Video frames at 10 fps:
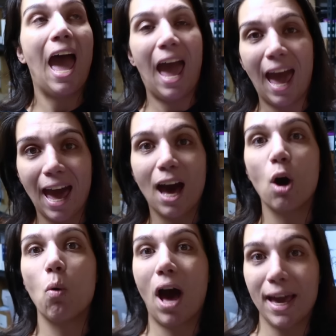
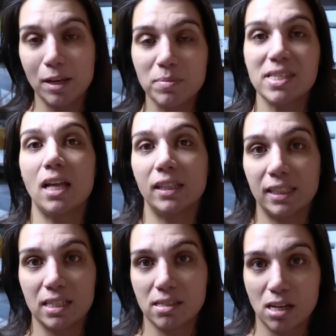how I am
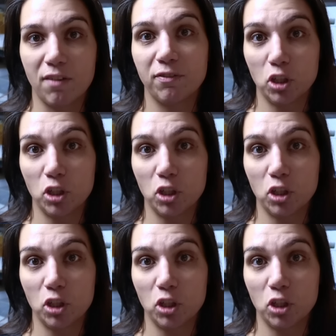selling this stuff